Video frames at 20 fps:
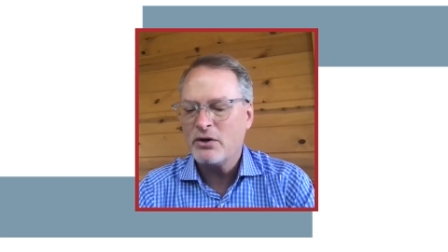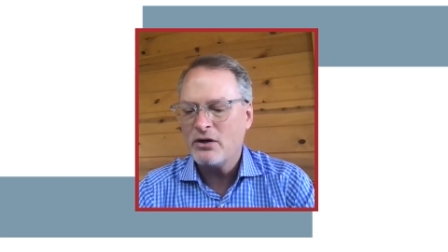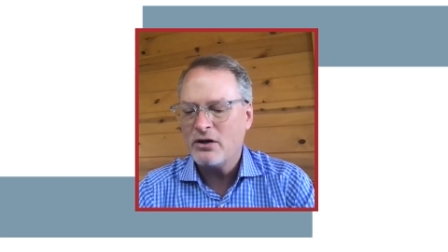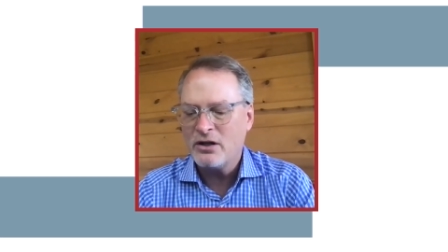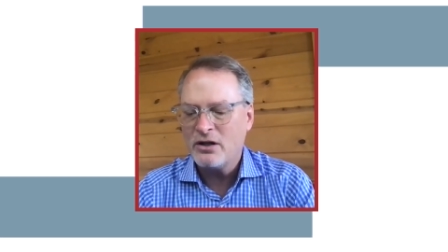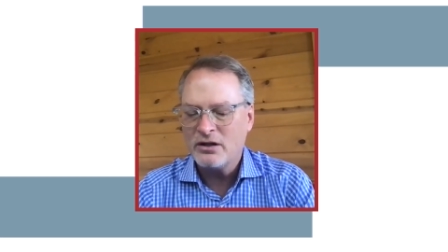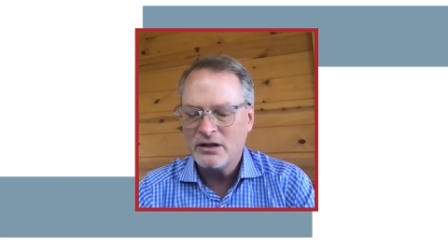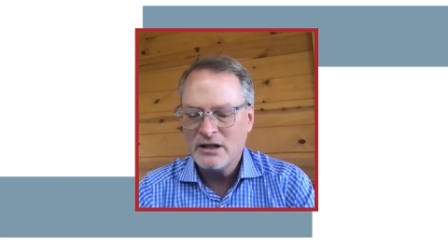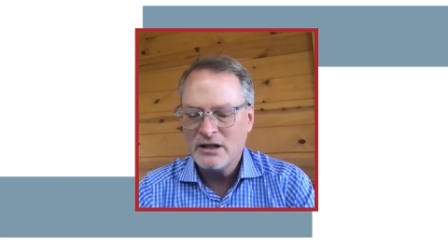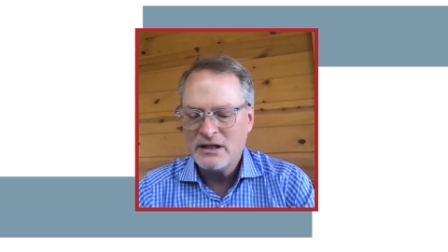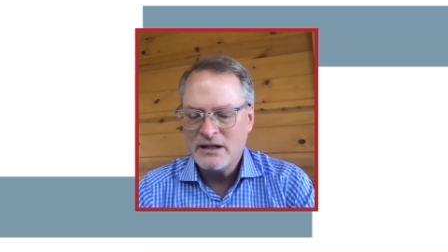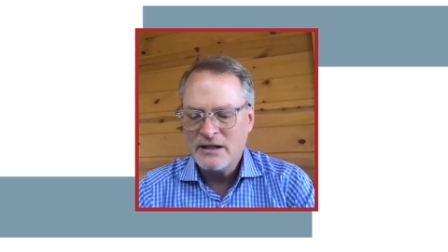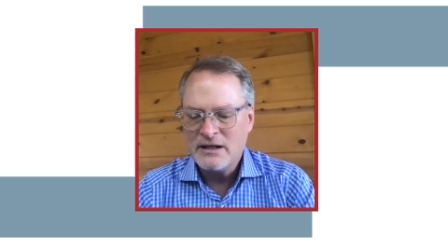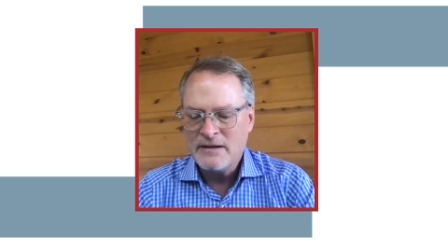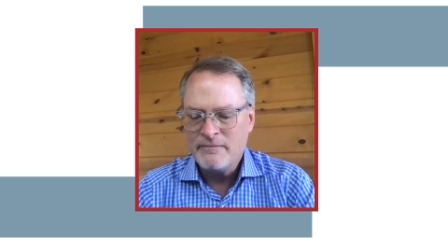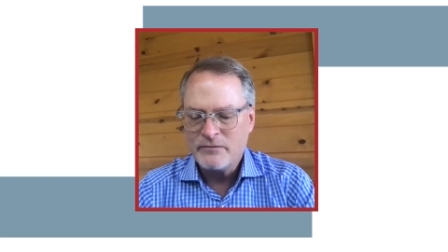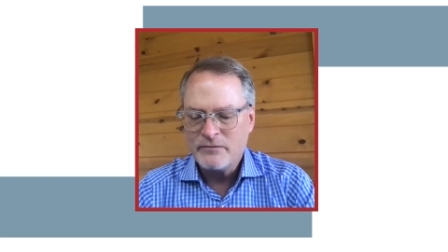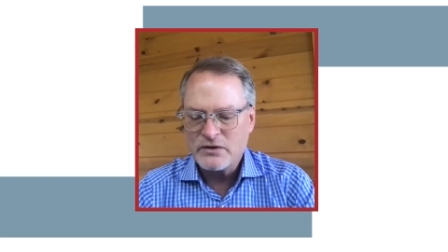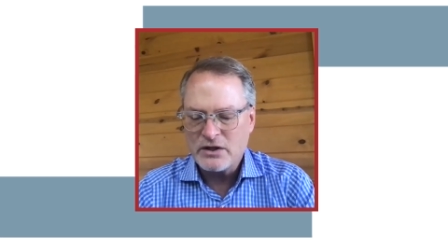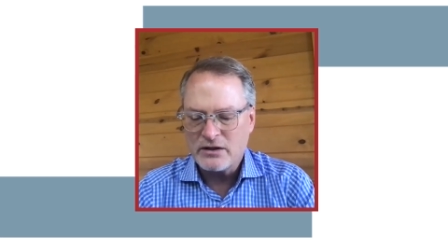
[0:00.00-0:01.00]
paul
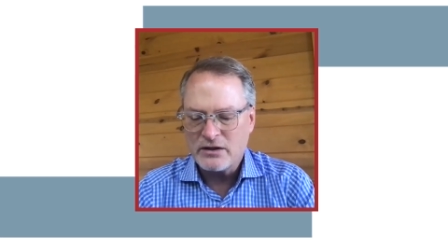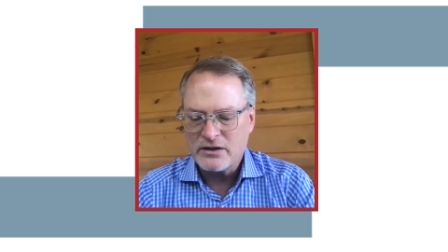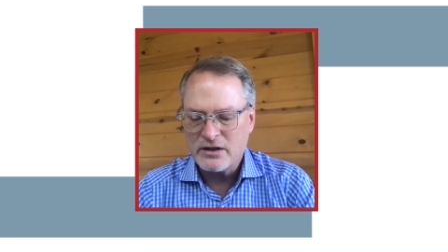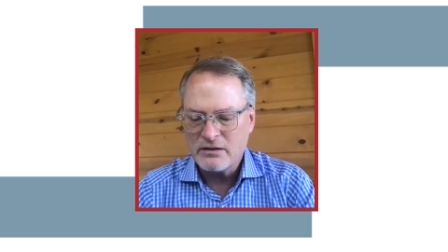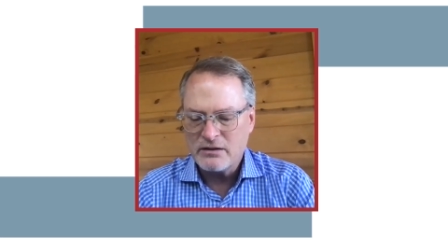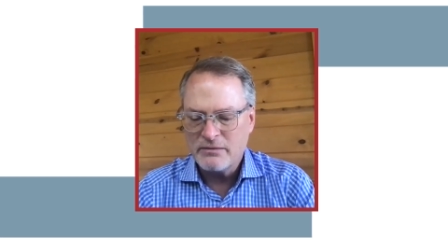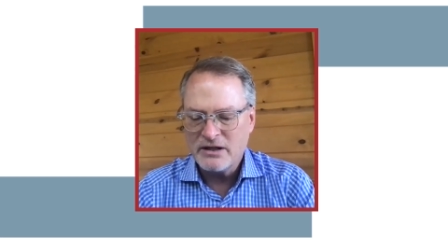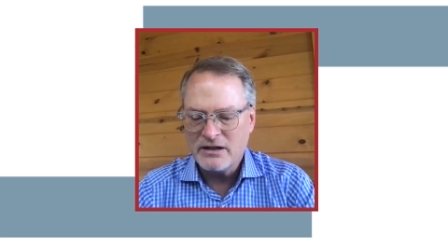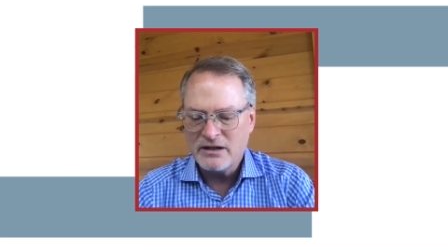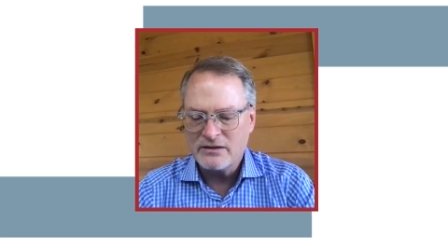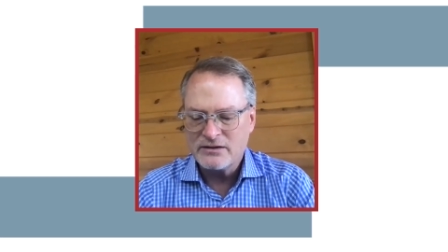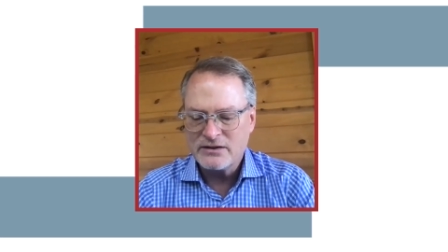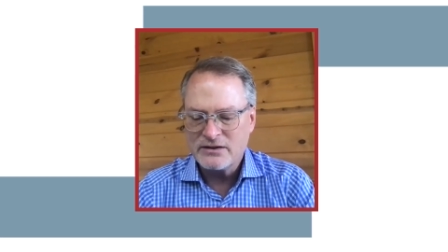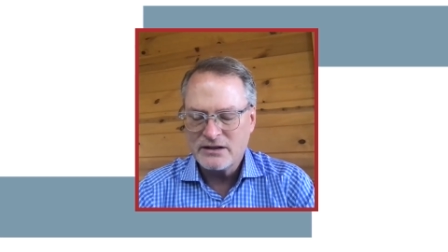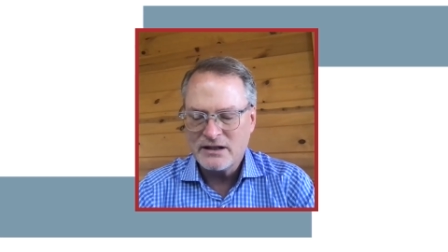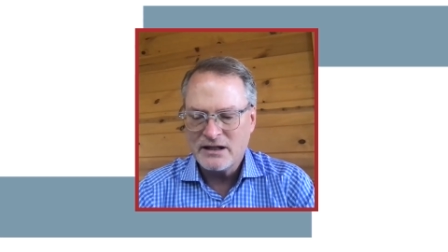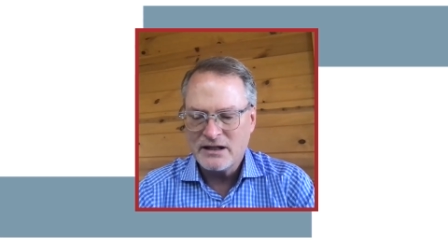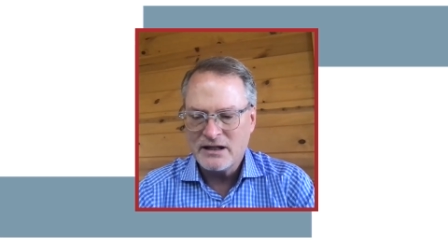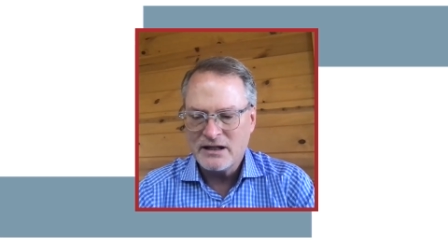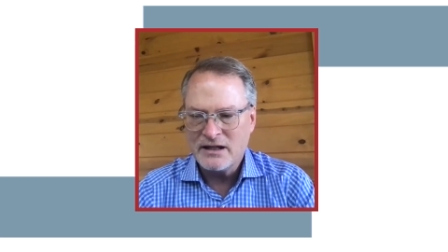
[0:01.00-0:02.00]
talking about
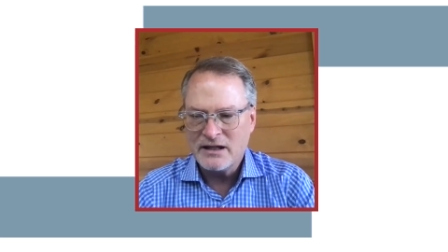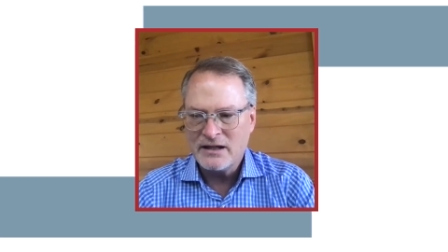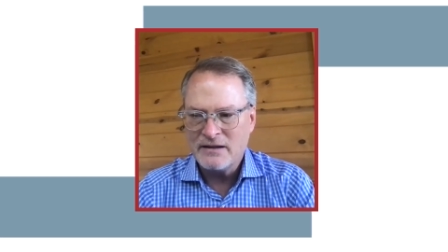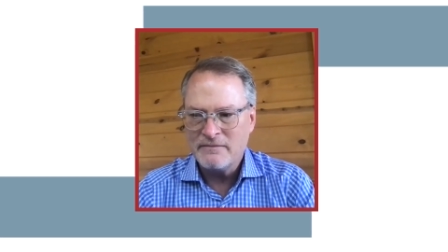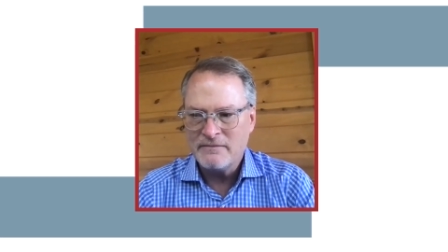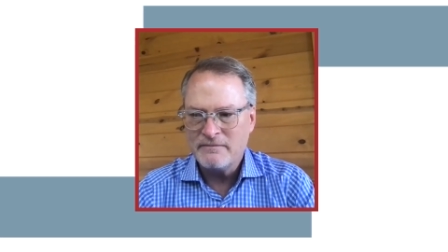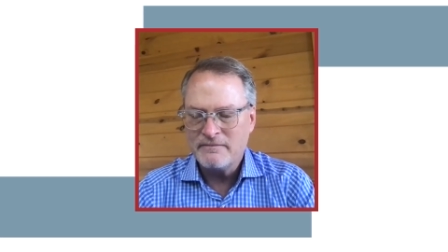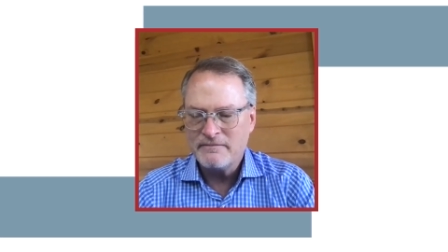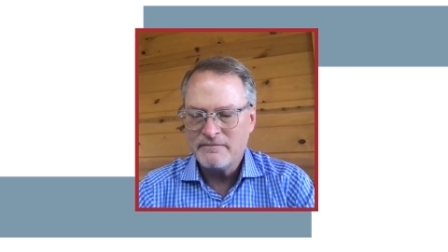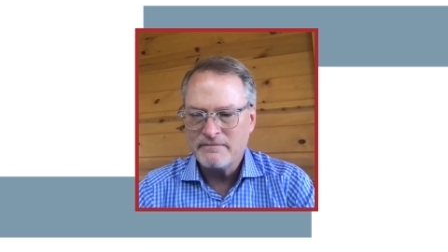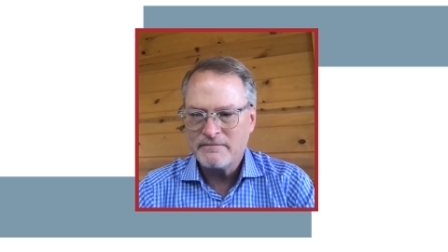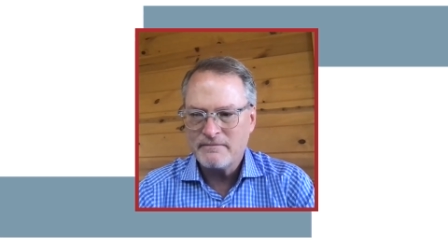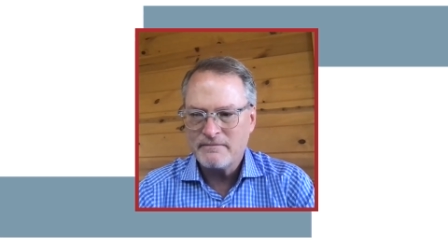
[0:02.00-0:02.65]
um,